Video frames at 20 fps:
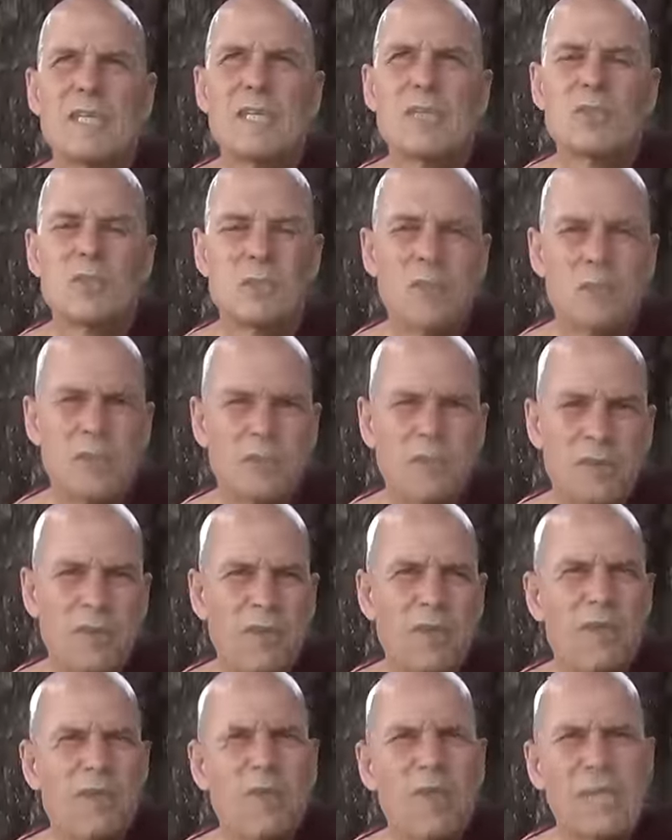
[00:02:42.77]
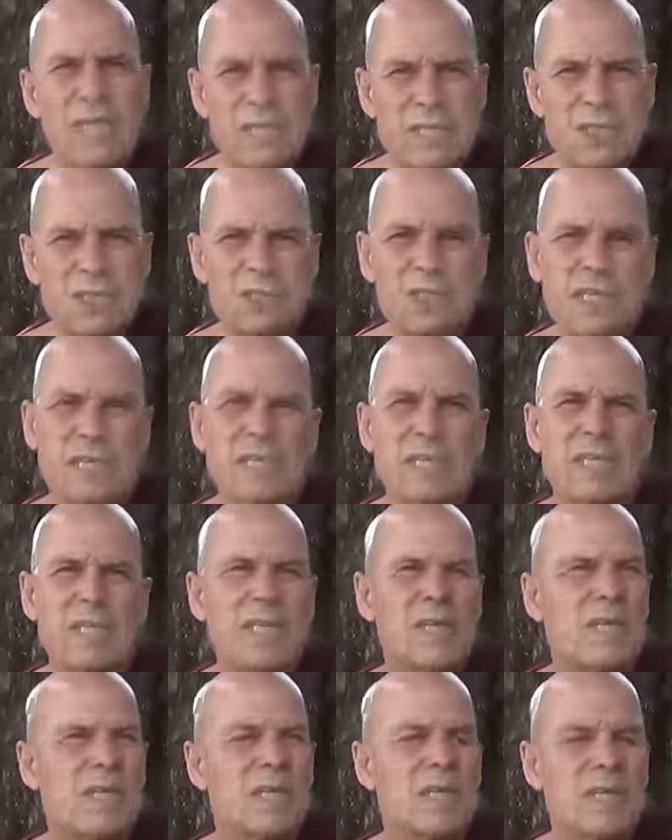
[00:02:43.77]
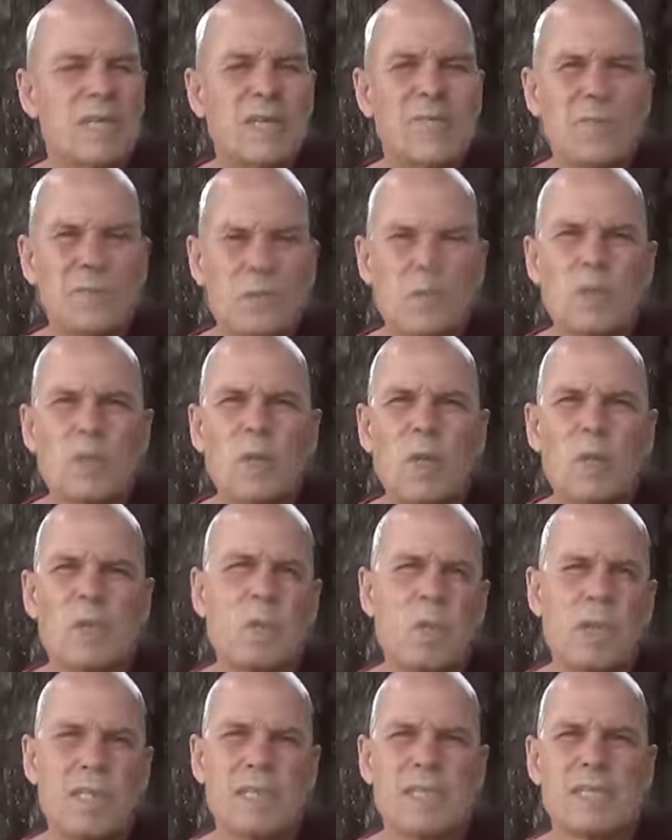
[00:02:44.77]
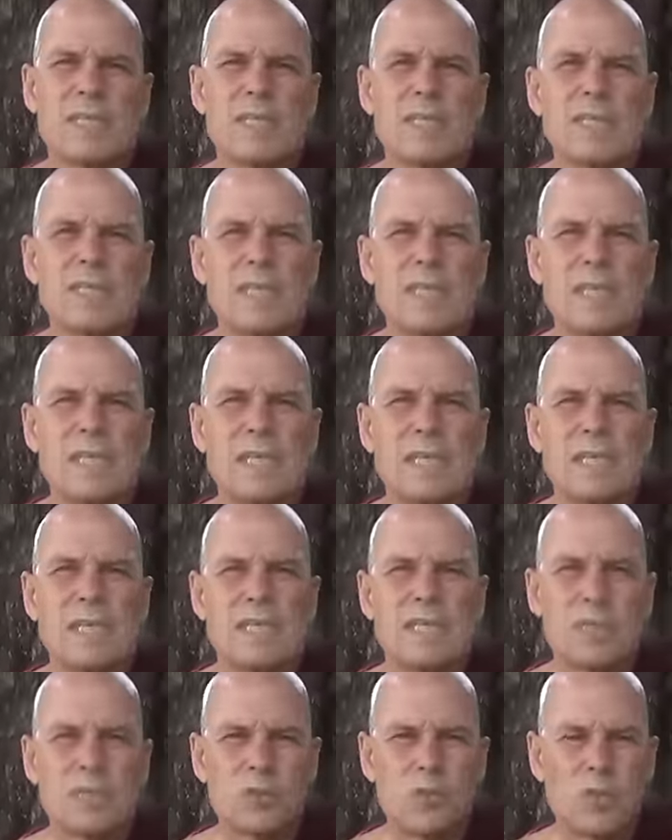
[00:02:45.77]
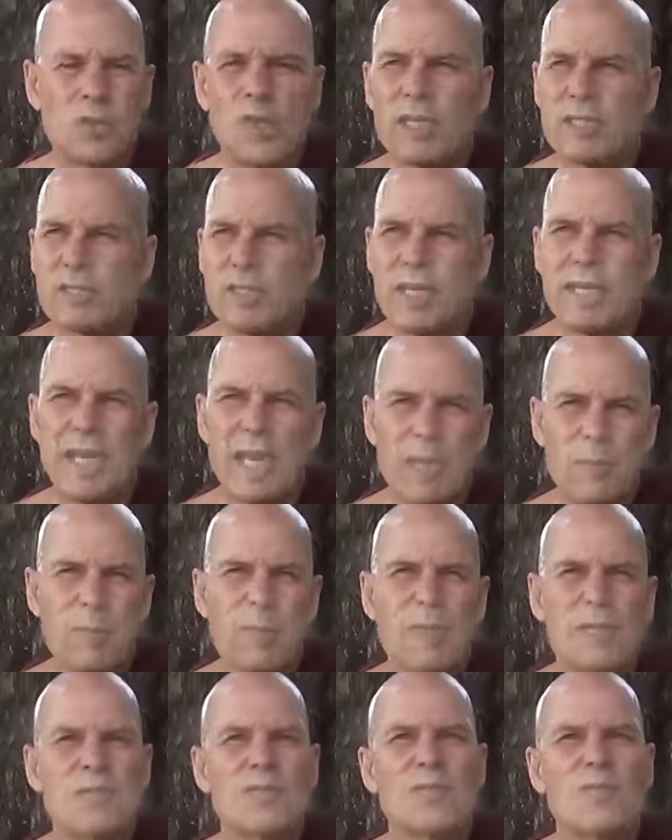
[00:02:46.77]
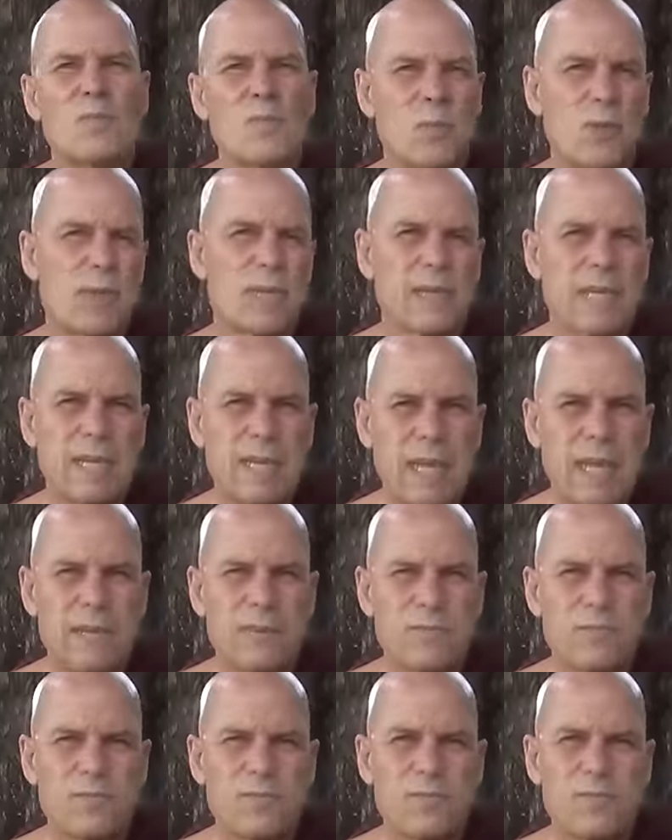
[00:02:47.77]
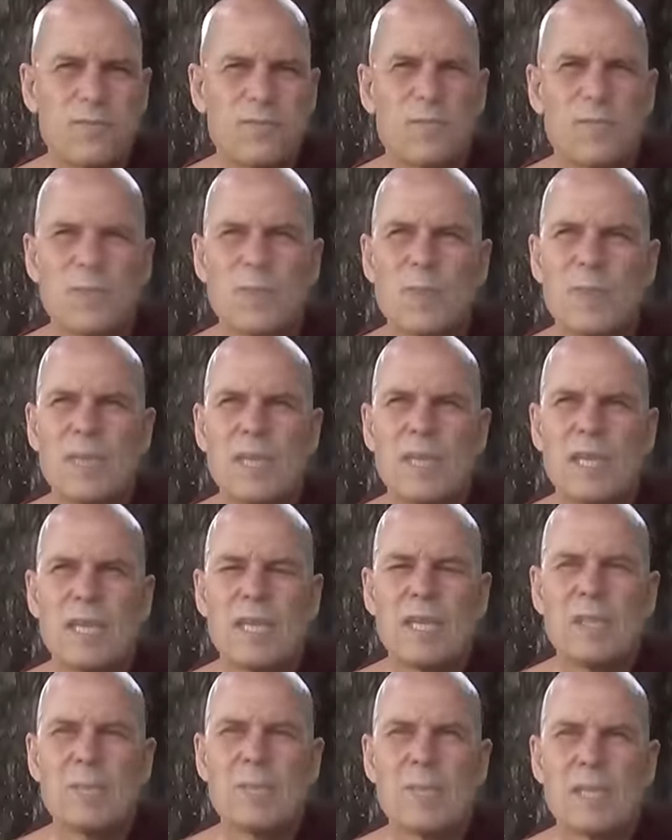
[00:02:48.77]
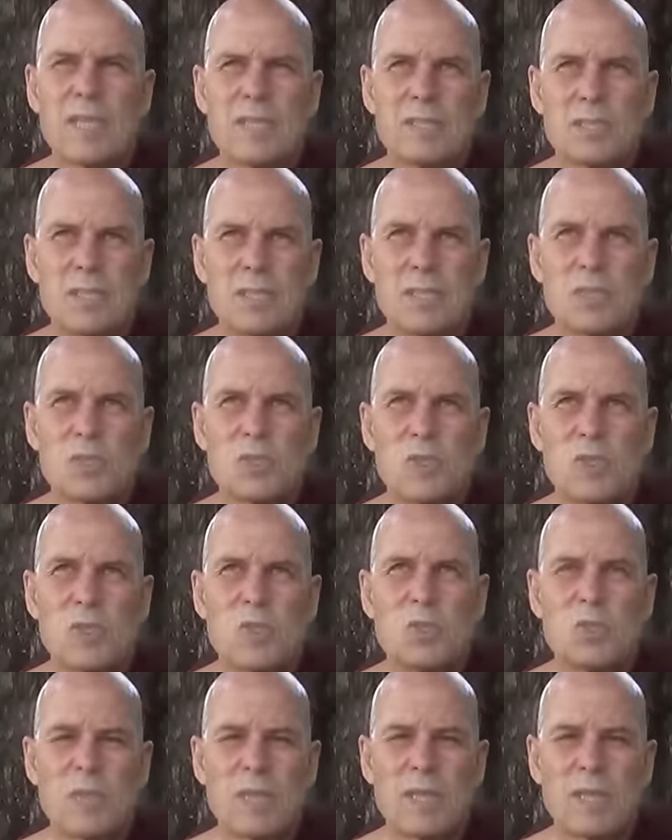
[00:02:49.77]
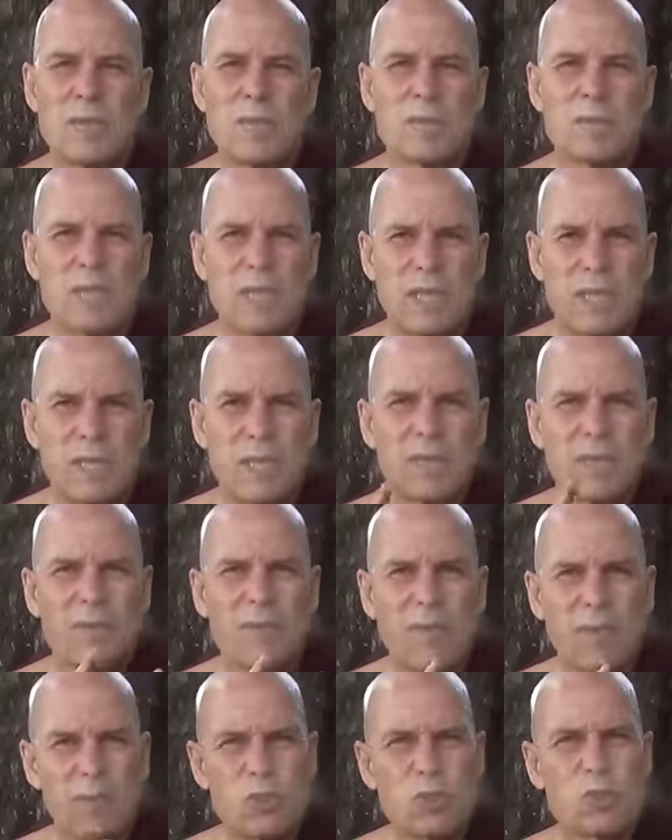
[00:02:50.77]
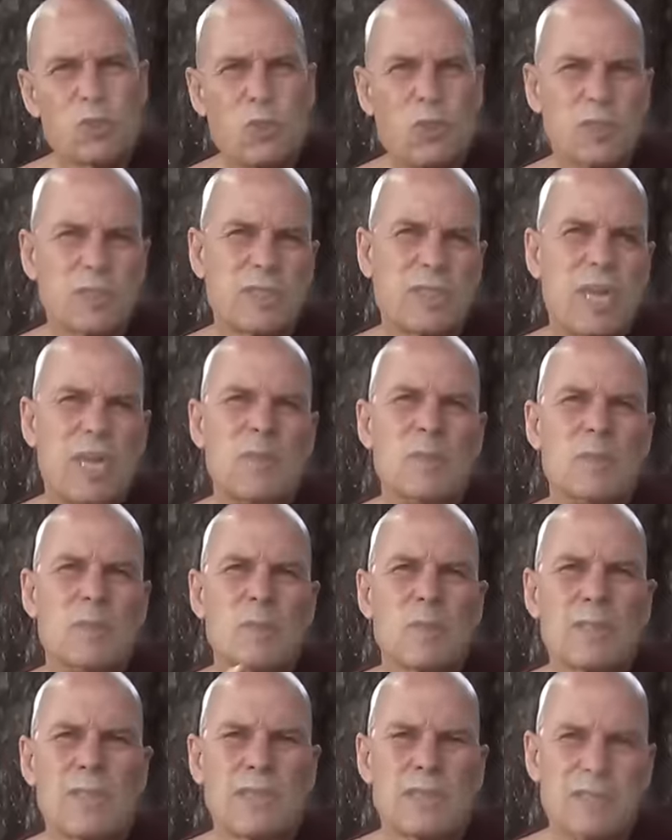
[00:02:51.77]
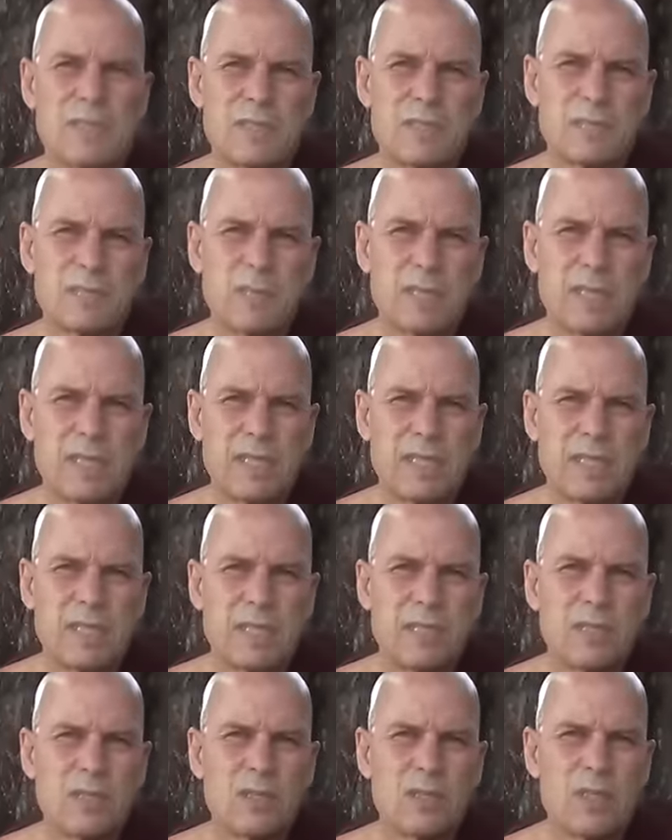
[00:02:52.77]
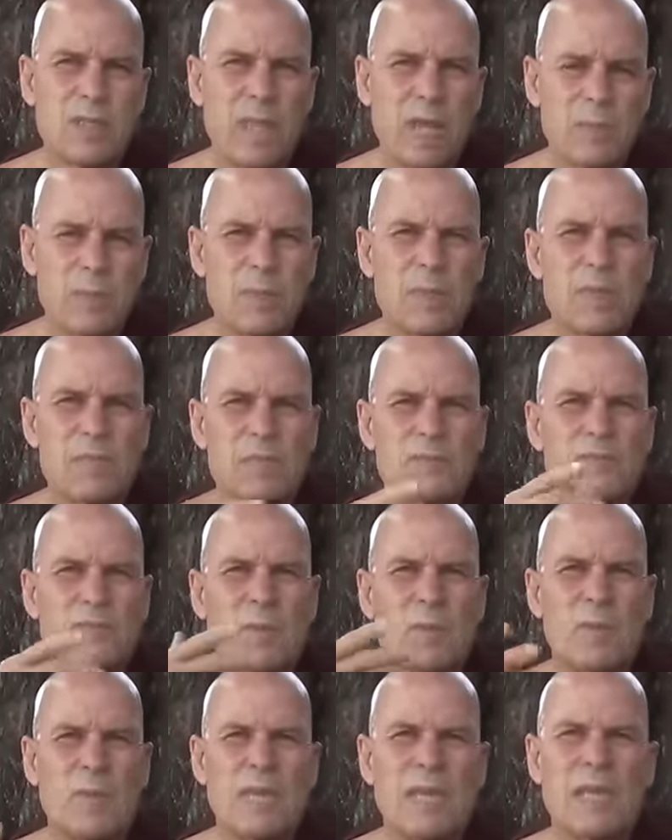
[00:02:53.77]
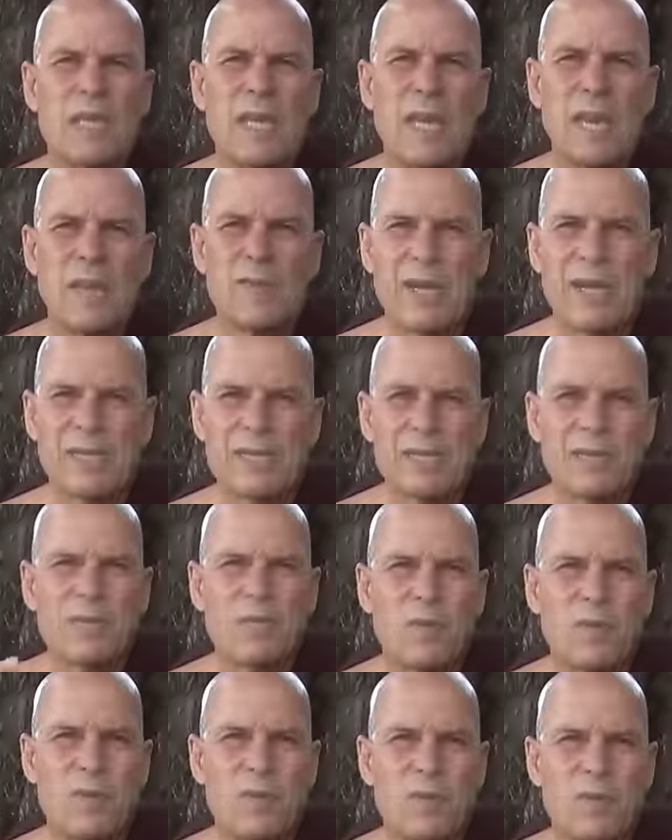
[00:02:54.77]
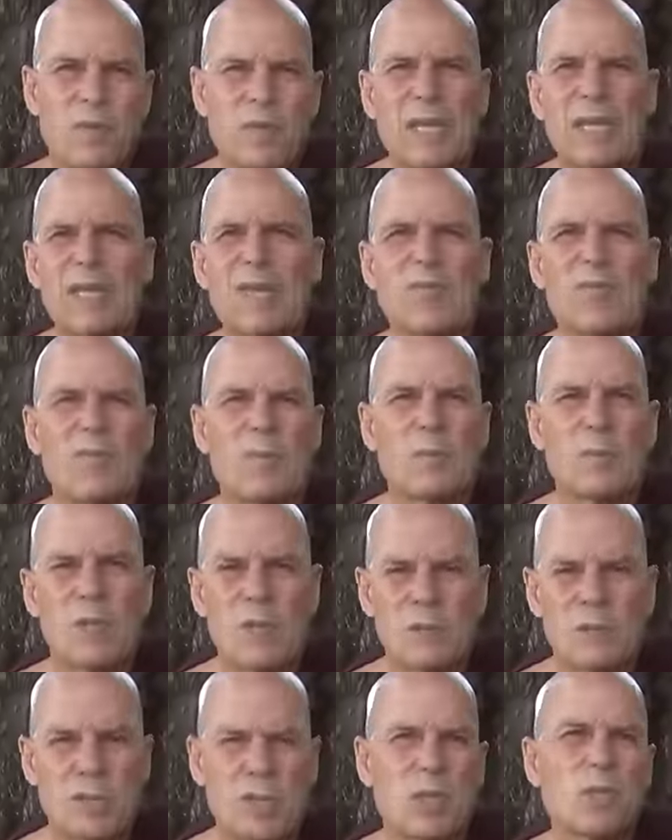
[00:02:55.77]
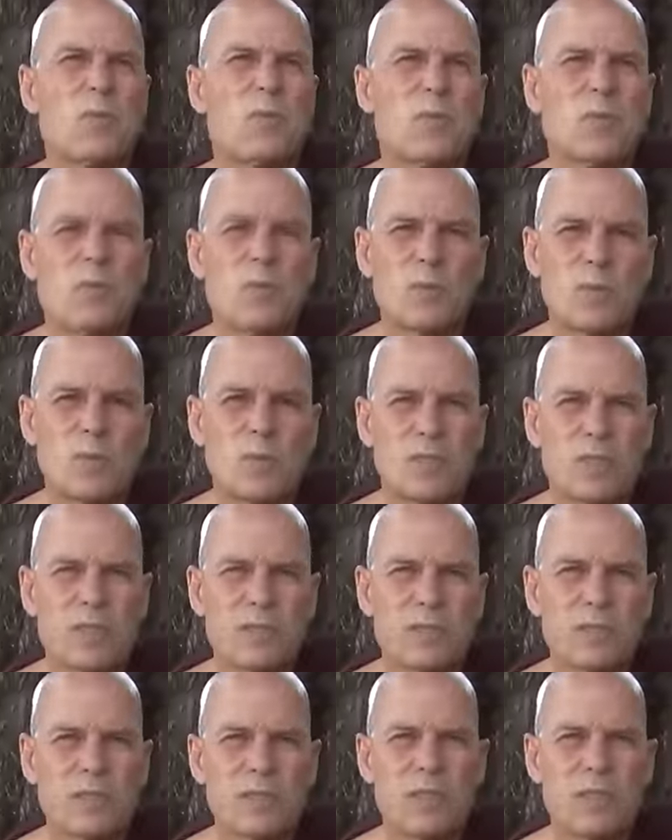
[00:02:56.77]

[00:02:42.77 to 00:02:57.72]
So it's a very realistic view upon uh, the joys and happiness of worldly life. Because it is so, whether we take it on the very short time moment that when the happiness from arising from a thing, from contact with the world,